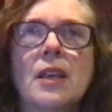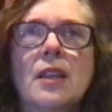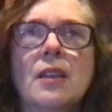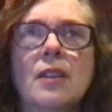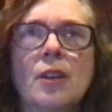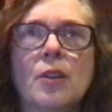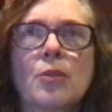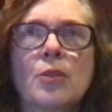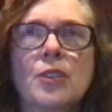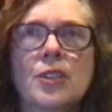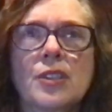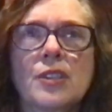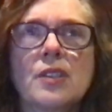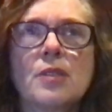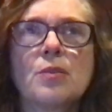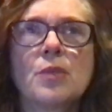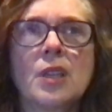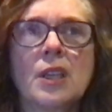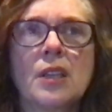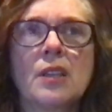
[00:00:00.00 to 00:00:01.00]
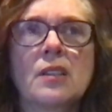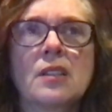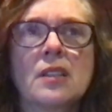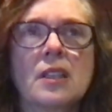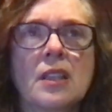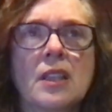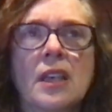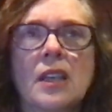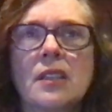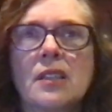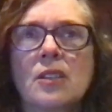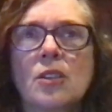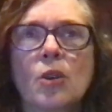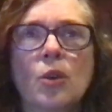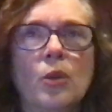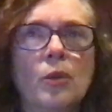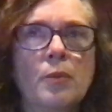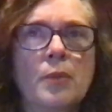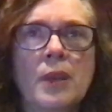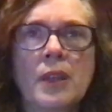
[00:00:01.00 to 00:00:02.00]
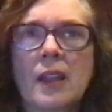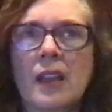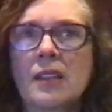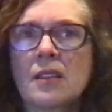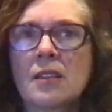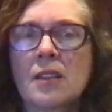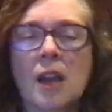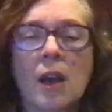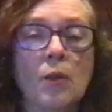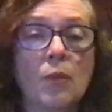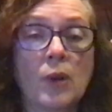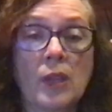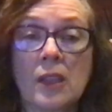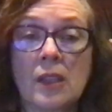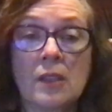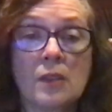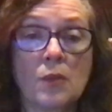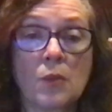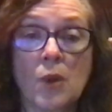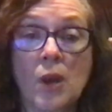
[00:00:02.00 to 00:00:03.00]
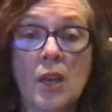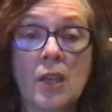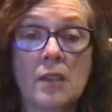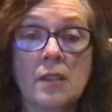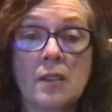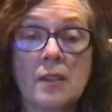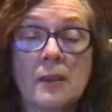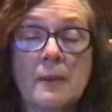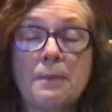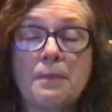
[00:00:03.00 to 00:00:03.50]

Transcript: there were just some things that told me that's not what this was